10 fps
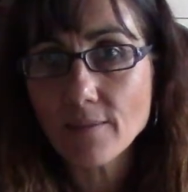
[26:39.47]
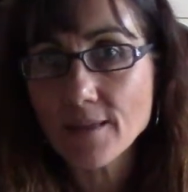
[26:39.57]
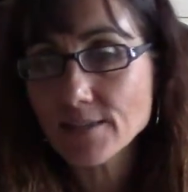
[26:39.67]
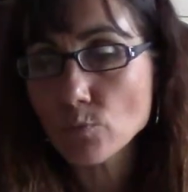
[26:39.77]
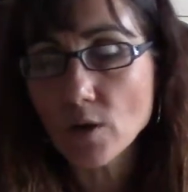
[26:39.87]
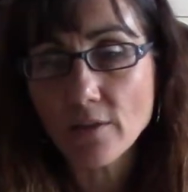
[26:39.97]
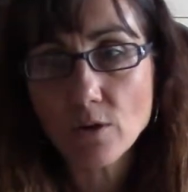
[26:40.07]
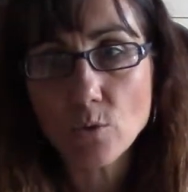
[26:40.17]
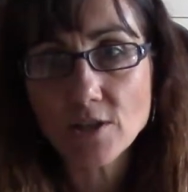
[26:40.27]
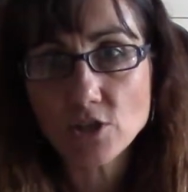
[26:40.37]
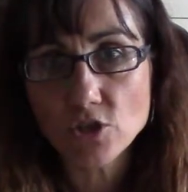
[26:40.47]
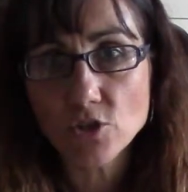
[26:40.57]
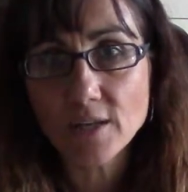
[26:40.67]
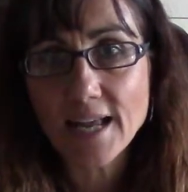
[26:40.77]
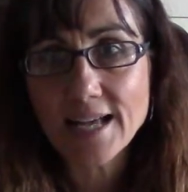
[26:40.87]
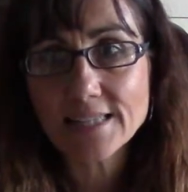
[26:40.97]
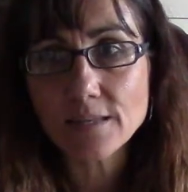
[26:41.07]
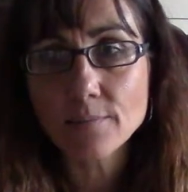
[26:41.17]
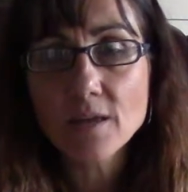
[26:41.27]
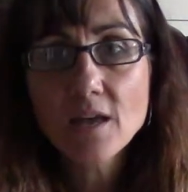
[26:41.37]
And that's one of the questions you can ask them.